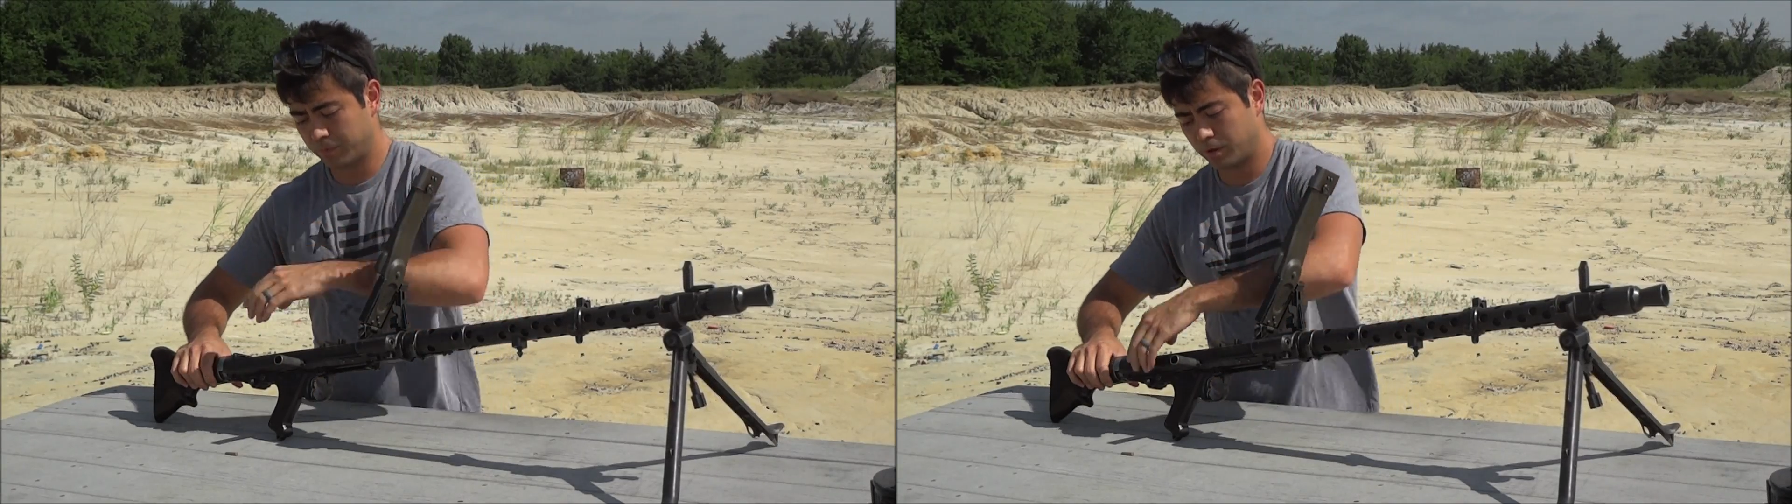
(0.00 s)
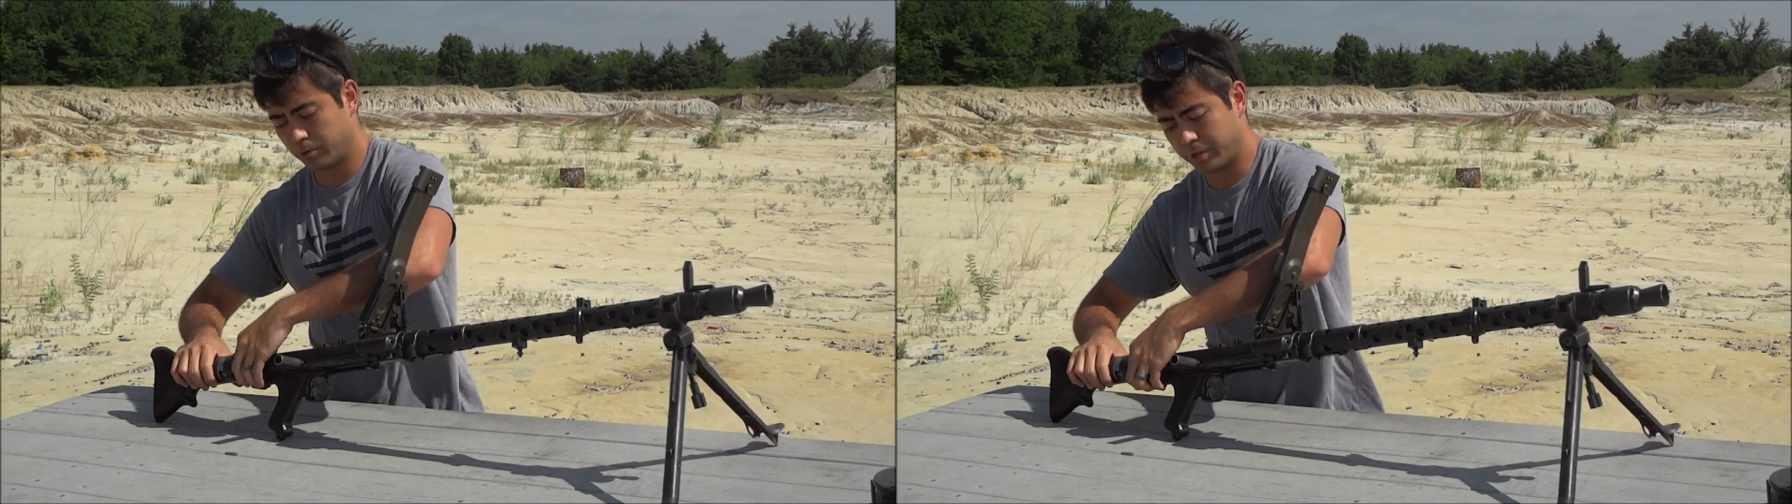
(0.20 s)

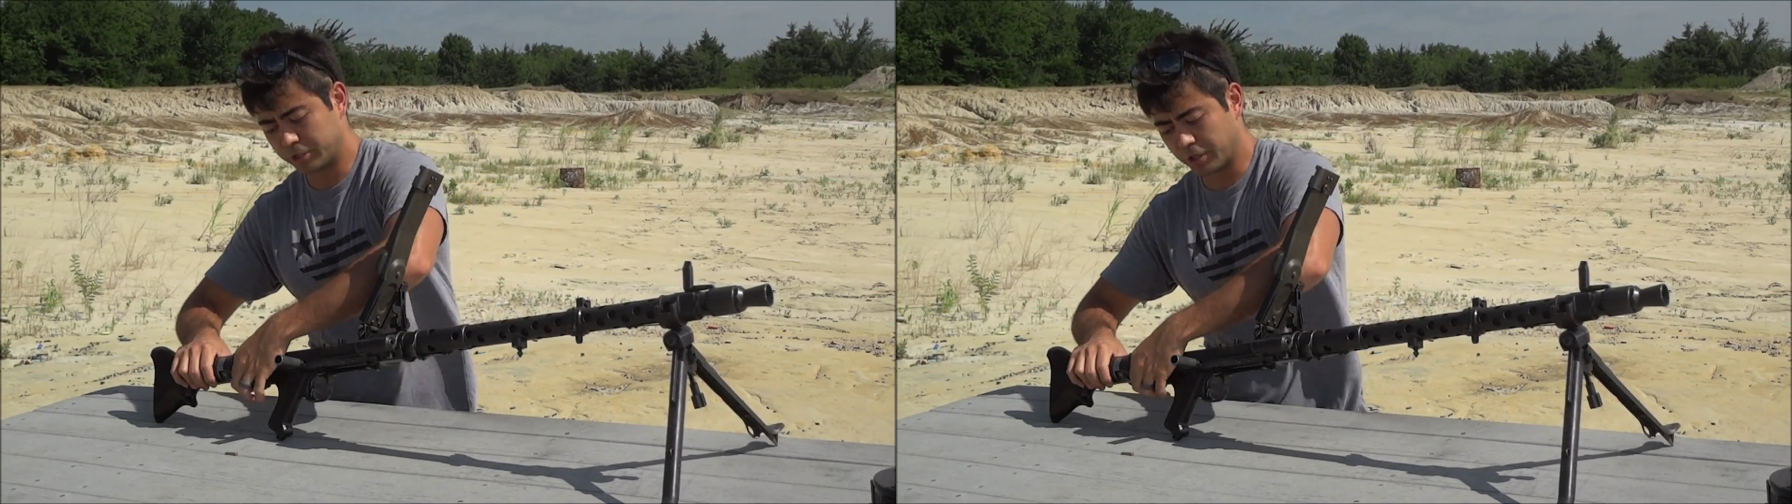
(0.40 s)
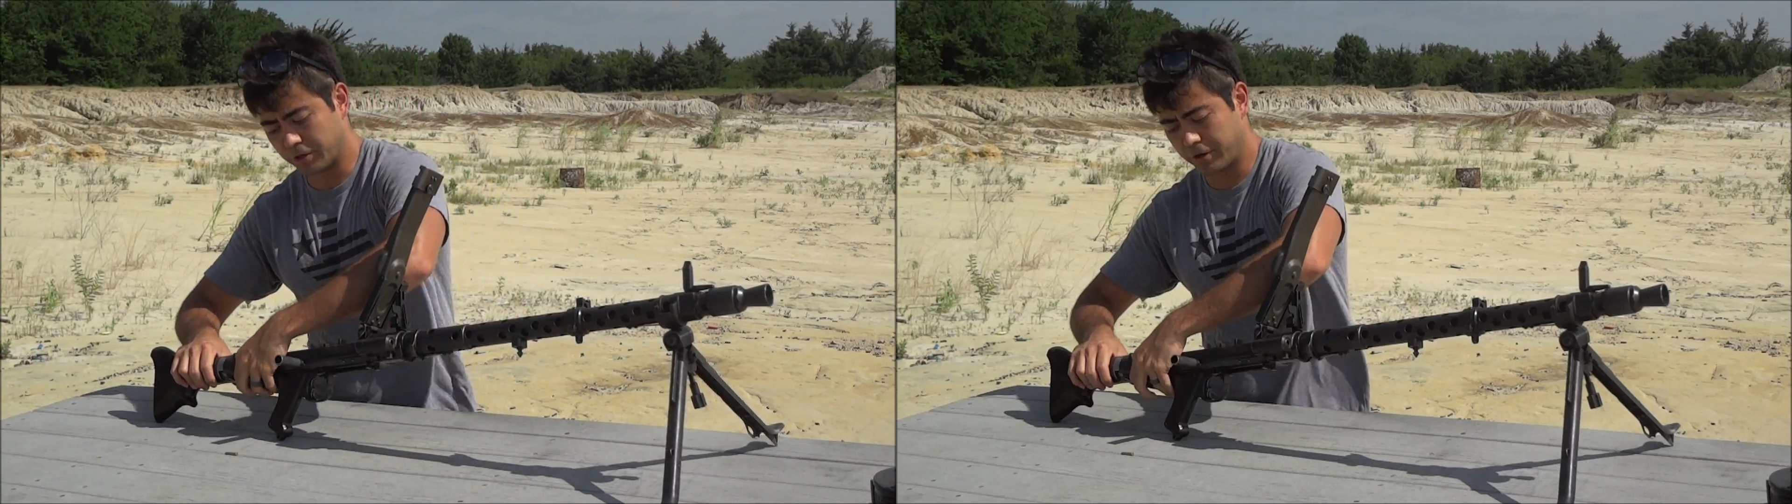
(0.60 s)
you
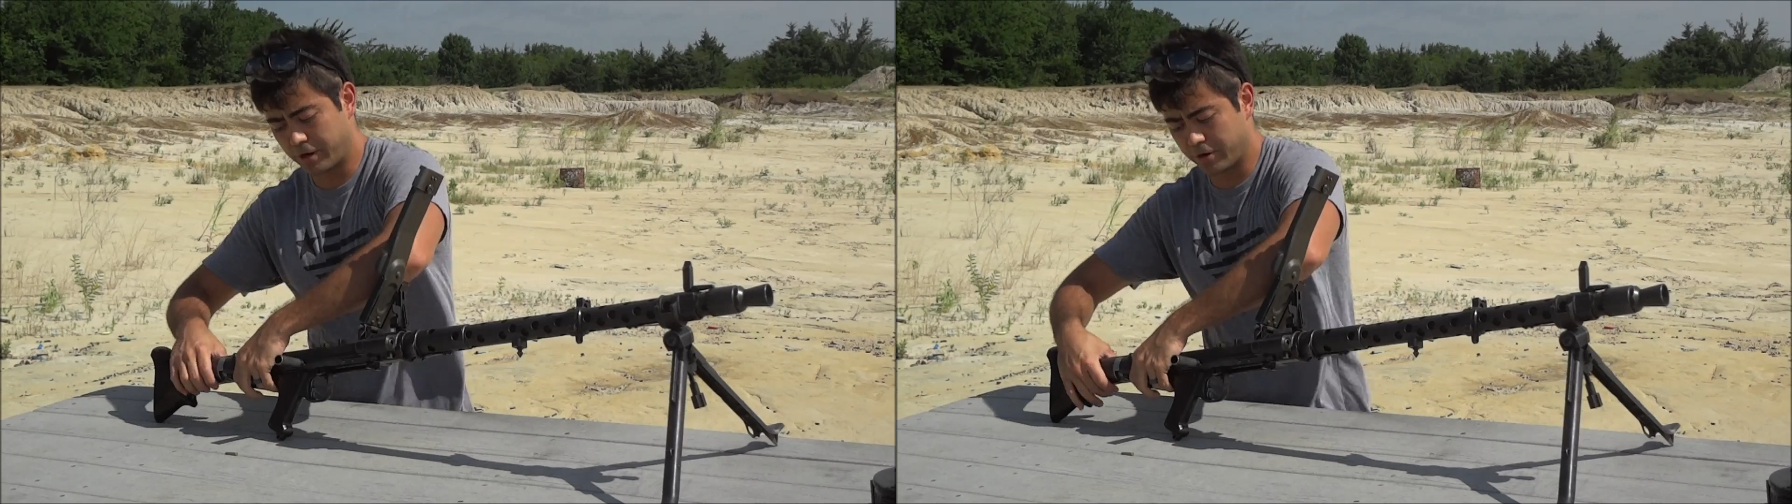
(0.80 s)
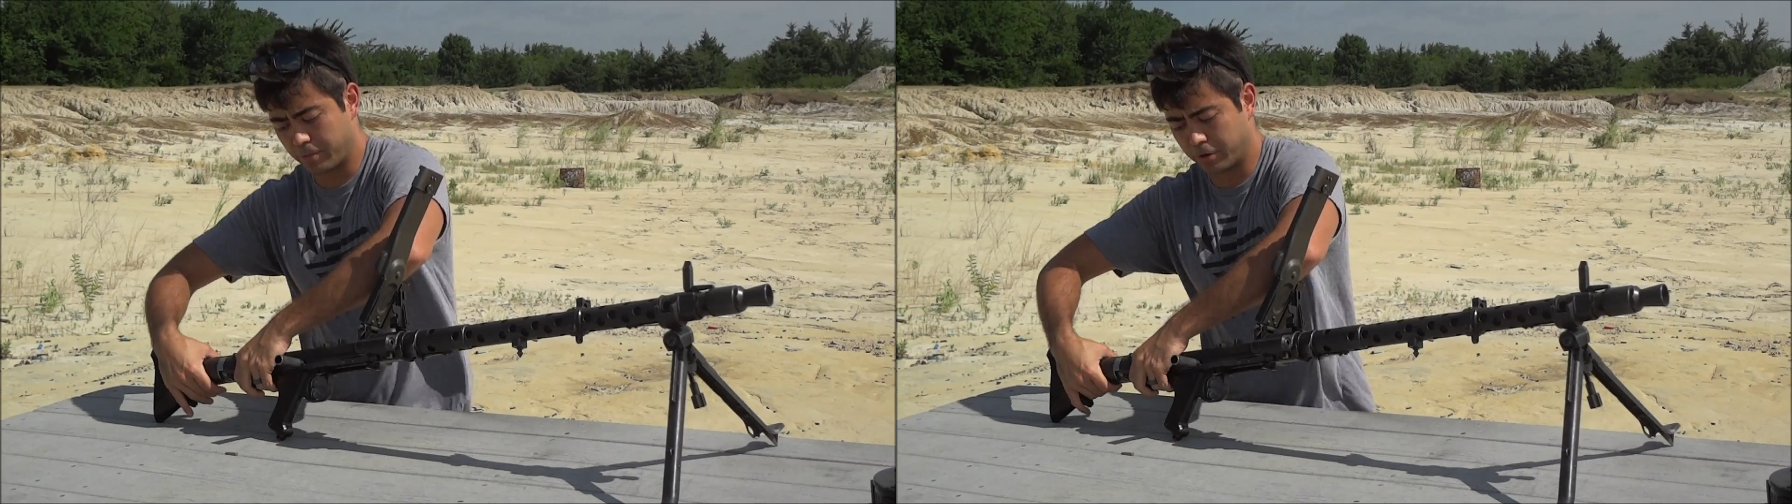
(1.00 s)
reach under
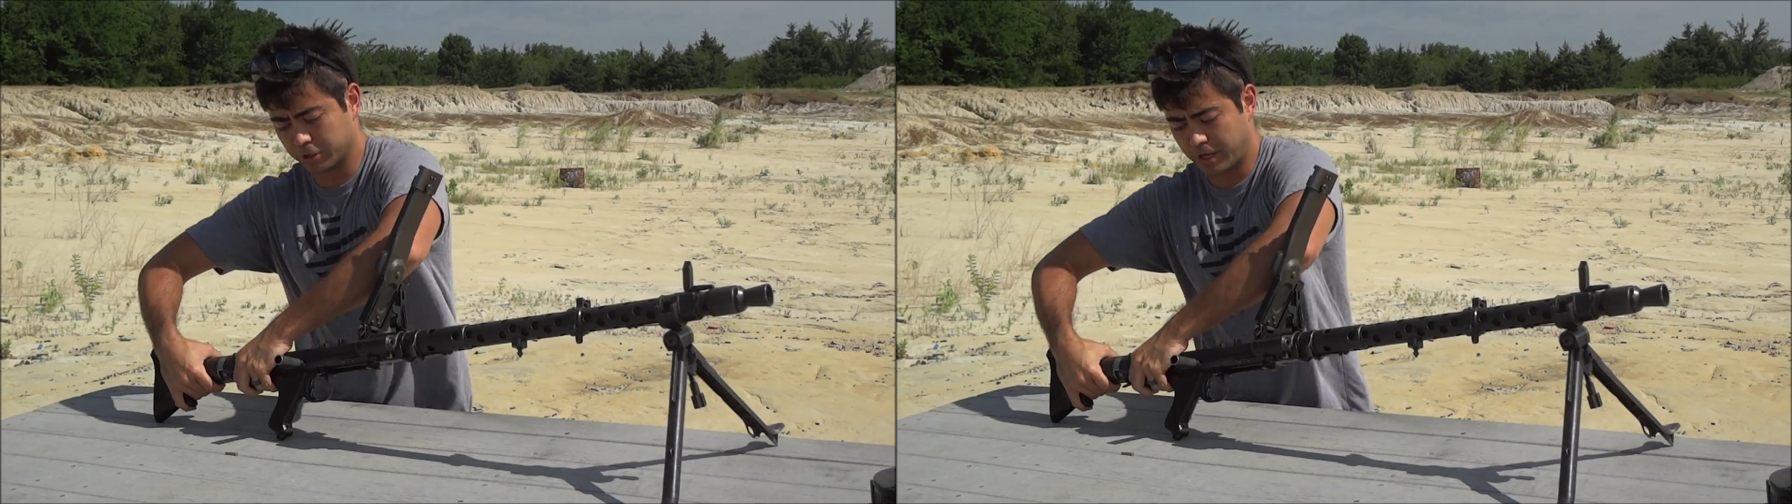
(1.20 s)
here, you push